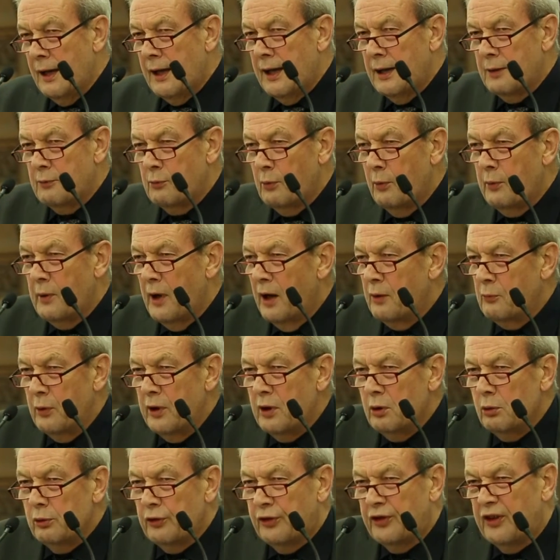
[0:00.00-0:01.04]
And
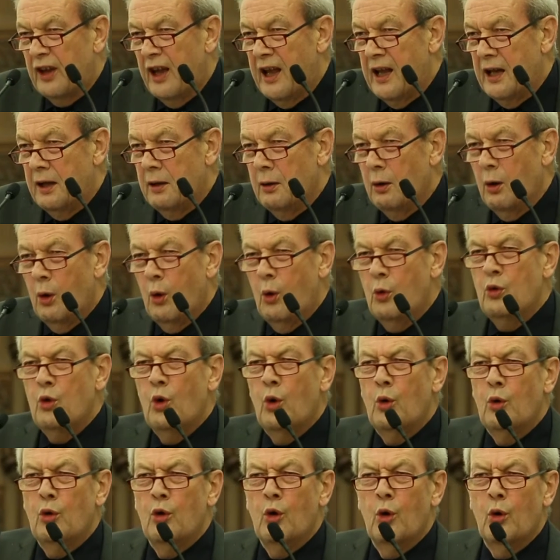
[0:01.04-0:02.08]
we all said, oh,
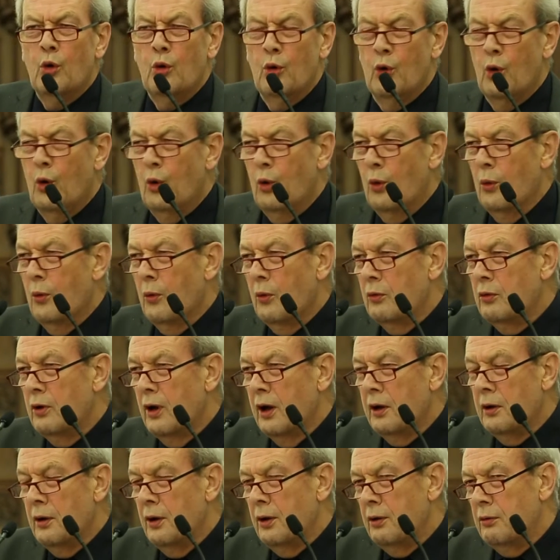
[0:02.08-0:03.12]
no, no, no,
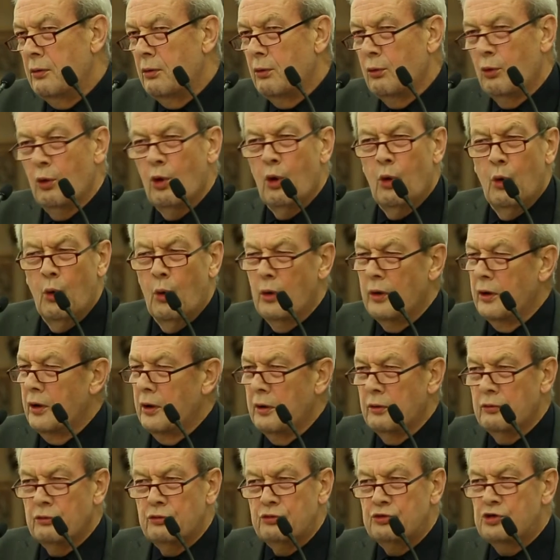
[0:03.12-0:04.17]
no, no,
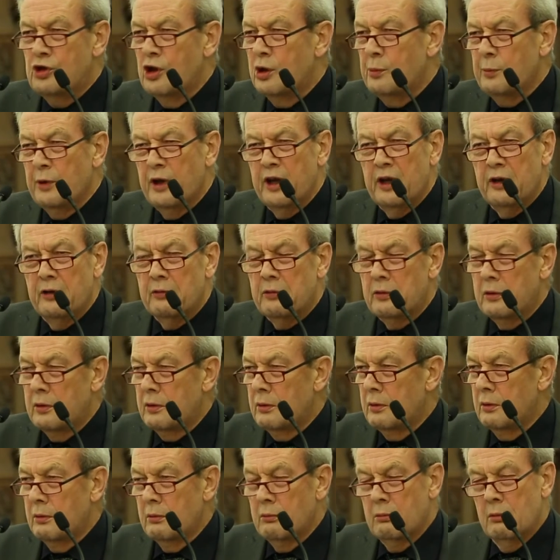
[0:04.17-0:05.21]
Germany's
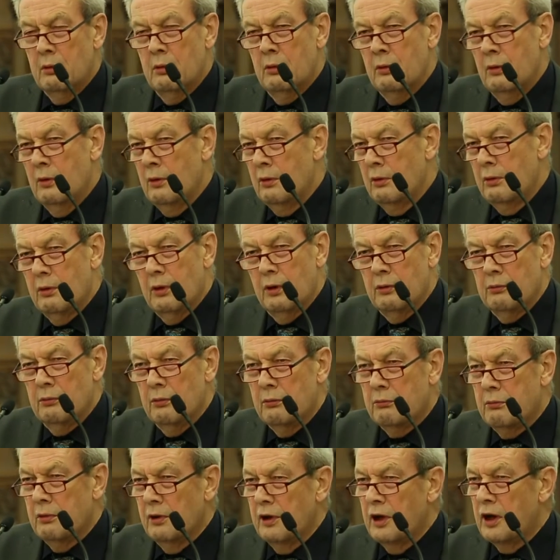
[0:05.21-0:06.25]

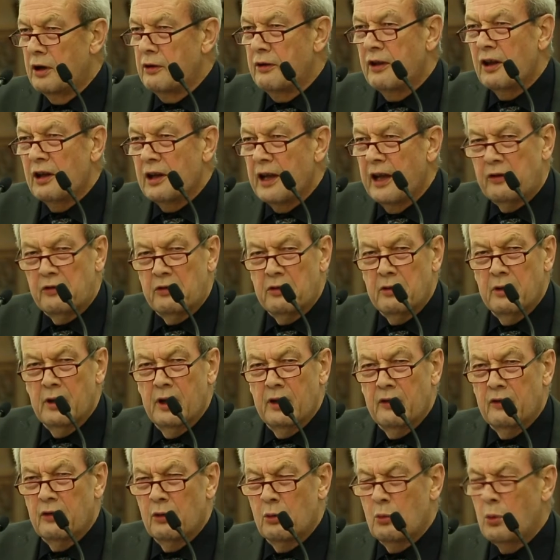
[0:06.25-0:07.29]
learned a lesson.
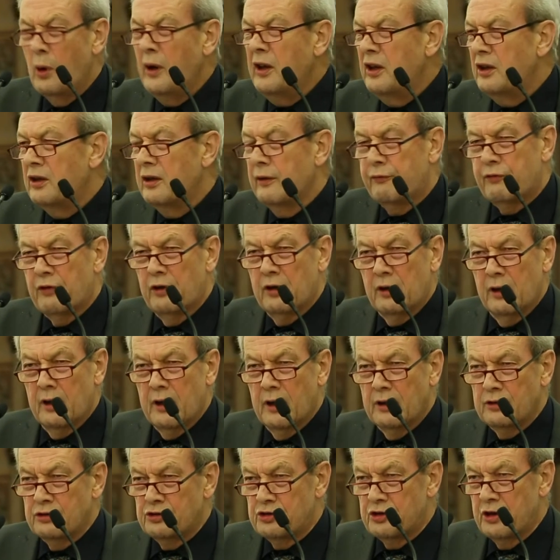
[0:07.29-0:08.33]
It's a quite different
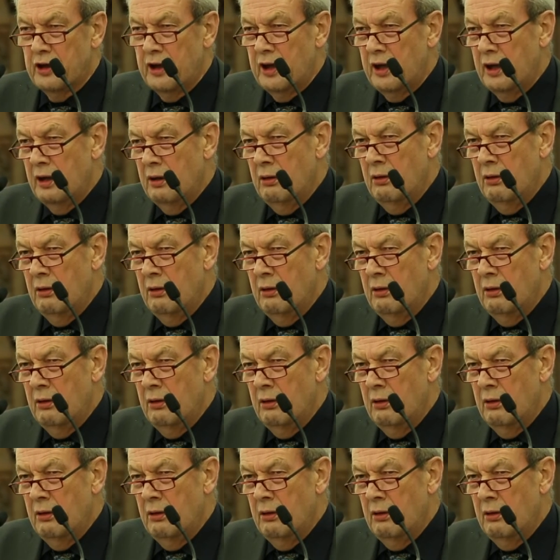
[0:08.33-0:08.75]
country.